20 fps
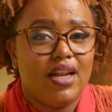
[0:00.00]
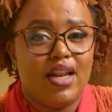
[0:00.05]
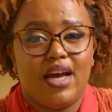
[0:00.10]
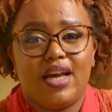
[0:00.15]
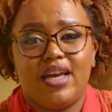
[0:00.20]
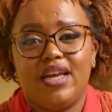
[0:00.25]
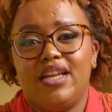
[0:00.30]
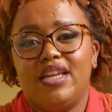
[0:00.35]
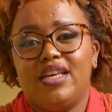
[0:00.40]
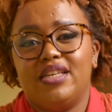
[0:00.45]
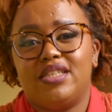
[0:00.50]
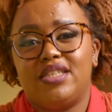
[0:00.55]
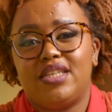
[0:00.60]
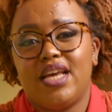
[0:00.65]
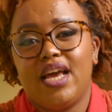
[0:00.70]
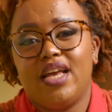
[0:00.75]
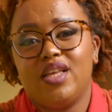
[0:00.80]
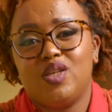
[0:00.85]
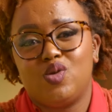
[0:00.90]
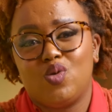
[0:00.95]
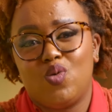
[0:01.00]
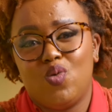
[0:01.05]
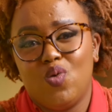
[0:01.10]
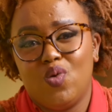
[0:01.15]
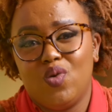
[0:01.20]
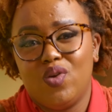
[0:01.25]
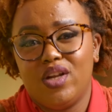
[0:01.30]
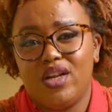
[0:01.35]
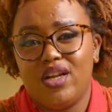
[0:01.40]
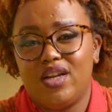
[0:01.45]
Lakini, stay in
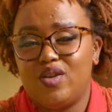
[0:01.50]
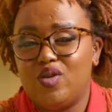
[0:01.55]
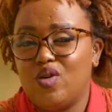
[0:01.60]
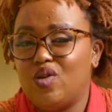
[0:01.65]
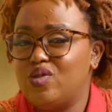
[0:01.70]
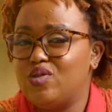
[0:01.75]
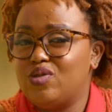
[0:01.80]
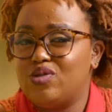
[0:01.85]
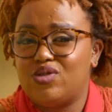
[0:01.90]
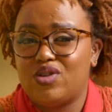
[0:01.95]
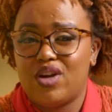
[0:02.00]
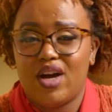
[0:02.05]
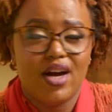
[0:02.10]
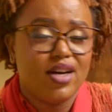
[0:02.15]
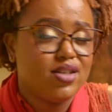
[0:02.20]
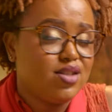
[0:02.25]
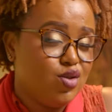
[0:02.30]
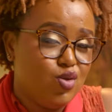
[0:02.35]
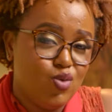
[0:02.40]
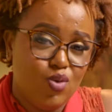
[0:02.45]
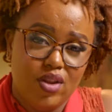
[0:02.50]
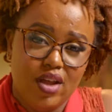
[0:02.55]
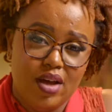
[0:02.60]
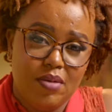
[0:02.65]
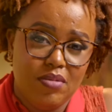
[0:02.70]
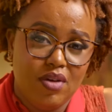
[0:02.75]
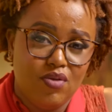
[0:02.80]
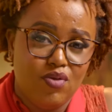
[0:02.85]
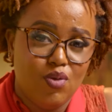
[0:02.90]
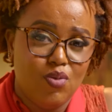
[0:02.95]
school. Don't do drugs. Do
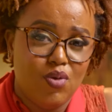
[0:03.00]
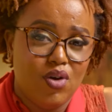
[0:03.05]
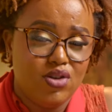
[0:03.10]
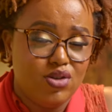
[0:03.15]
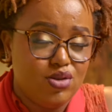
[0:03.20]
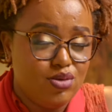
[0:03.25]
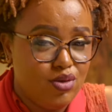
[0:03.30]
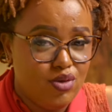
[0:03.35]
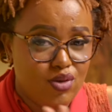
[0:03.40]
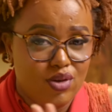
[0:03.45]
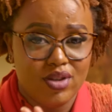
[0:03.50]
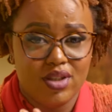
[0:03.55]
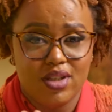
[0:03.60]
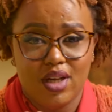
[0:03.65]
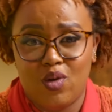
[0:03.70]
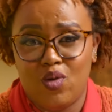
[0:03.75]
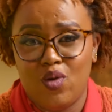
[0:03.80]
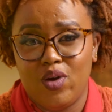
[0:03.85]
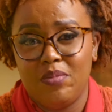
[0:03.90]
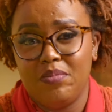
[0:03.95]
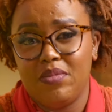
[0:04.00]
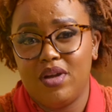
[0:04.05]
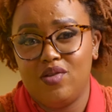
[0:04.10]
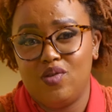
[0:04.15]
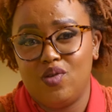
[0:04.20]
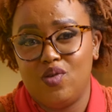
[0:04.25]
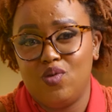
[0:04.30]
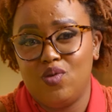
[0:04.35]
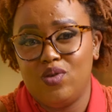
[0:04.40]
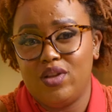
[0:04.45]
them if you want to. Don't say Koi made
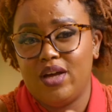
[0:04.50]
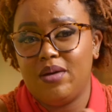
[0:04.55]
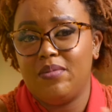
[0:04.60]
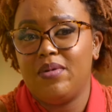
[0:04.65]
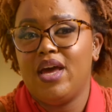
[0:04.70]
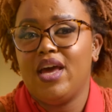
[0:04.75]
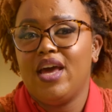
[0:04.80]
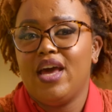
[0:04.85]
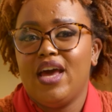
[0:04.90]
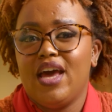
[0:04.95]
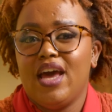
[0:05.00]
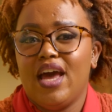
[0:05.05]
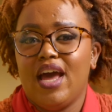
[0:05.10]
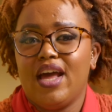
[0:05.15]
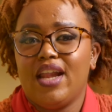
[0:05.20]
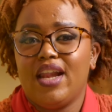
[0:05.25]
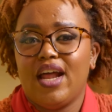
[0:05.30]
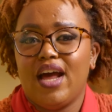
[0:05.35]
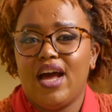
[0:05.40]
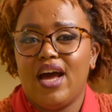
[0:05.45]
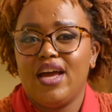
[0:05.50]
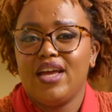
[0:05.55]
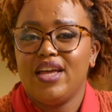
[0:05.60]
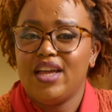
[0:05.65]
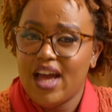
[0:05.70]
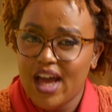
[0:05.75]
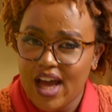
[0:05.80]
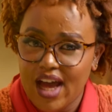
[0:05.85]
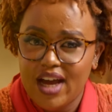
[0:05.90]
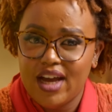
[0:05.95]
you do them. And
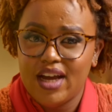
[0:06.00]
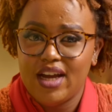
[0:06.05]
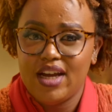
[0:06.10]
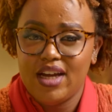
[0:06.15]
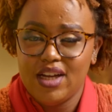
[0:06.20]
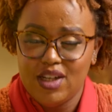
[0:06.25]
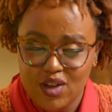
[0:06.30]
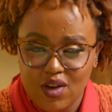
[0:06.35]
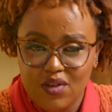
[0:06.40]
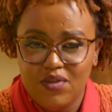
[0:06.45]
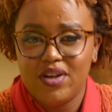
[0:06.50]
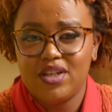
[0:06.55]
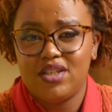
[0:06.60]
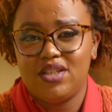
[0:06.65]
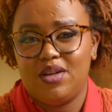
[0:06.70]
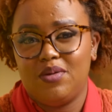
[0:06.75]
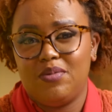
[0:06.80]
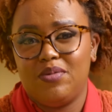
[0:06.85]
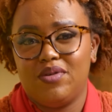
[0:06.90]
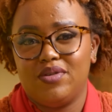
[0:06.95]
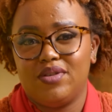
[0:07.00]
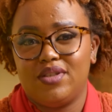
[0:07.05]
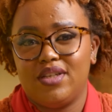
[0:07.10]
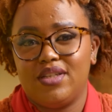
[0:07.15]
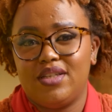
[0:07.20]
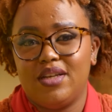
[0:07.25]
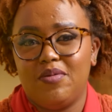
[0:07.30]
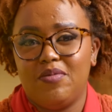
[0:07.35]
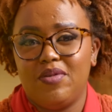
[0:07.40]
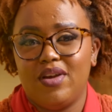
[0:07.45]
yeah, eat your vegetables the
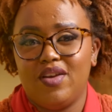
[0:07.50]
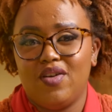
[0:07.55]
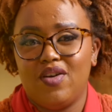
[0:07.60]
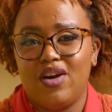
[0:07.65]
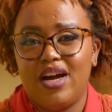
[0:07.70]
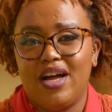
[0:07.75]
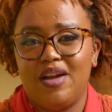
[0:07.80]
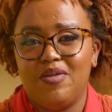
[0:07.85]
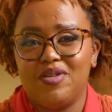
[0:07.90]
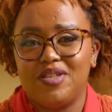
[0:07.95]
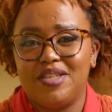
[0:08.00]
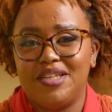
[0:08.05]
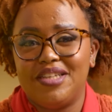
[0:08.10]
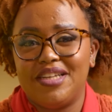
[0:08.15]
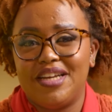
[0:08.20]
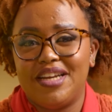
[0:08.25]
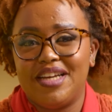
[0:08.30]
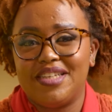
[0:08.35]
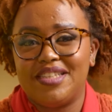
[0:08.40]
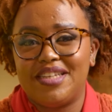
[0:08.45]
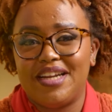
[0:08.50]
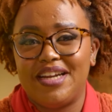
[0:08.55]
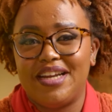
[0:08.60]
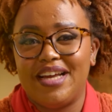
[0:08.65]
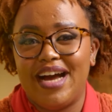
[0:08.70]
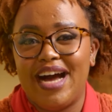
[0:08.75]
same way your girl was eaten yesterday.